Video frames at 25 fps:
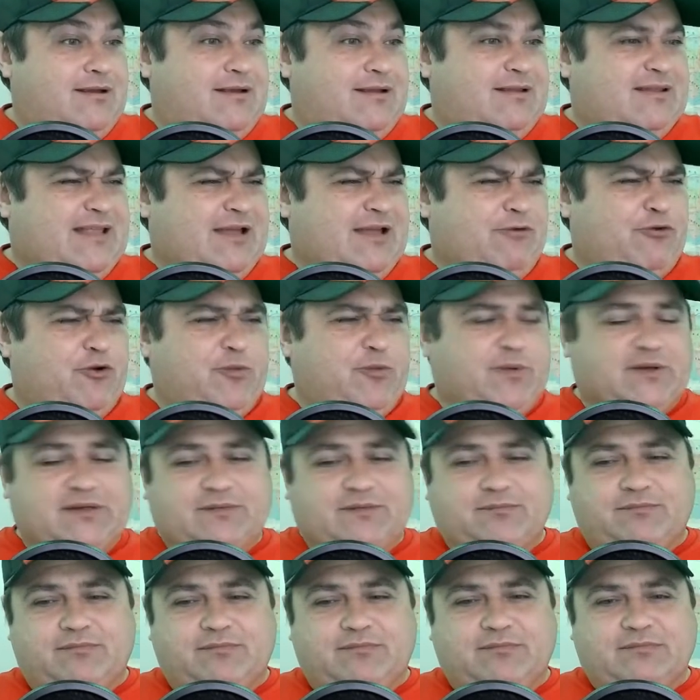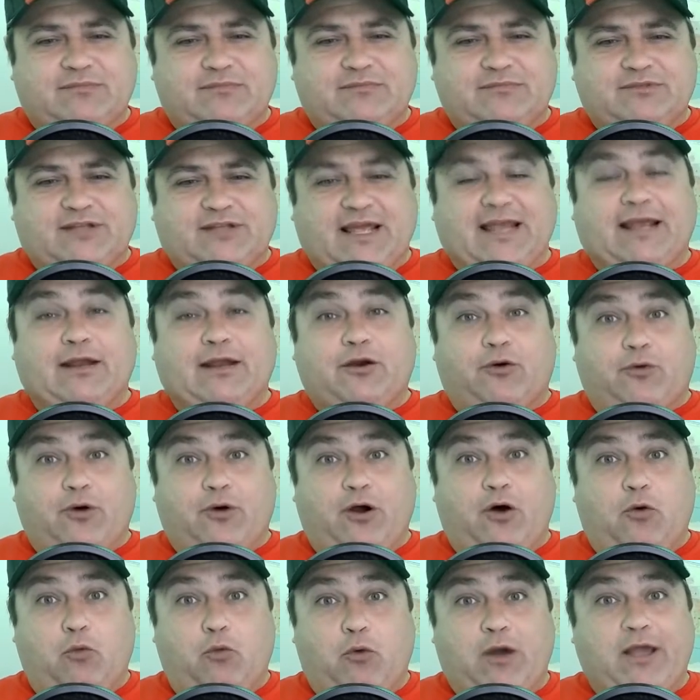that would have been taken the
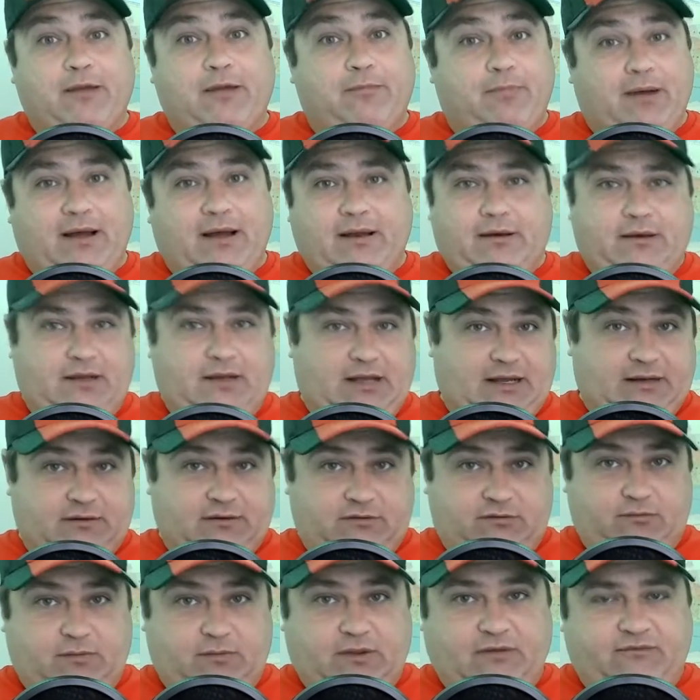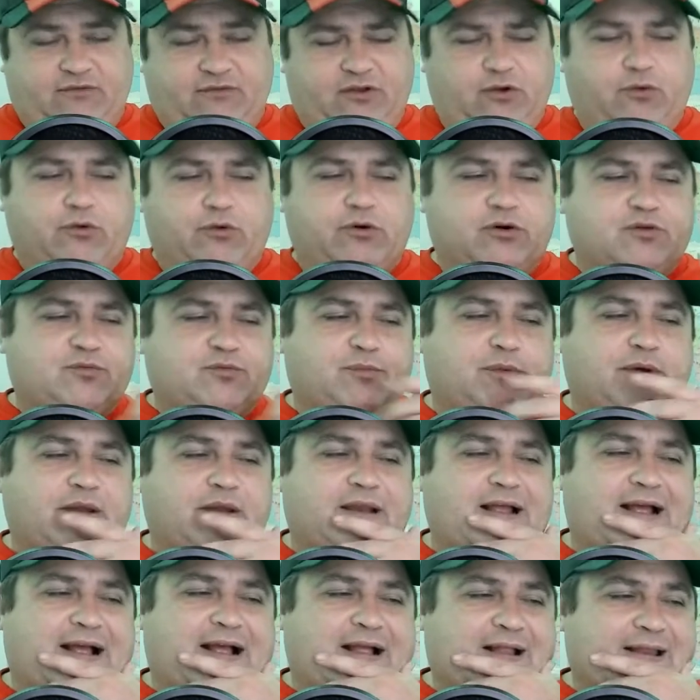wrong way by not my viewers,
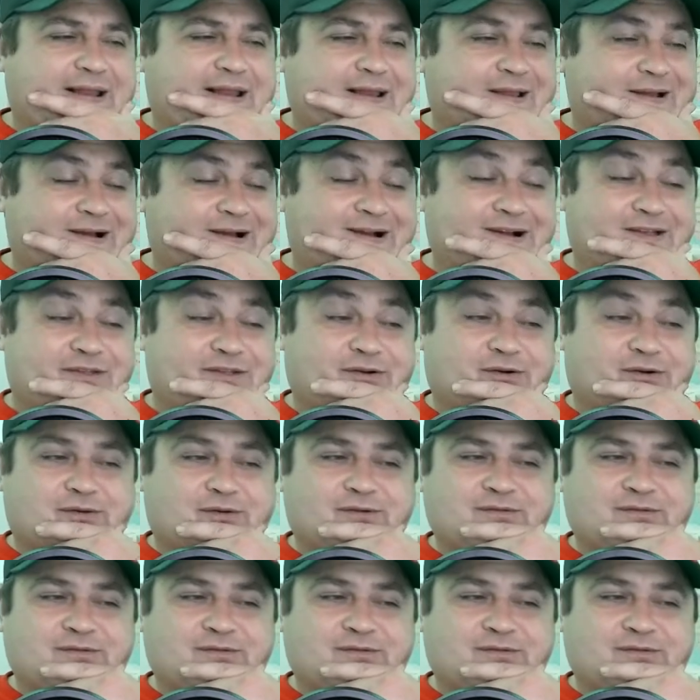but others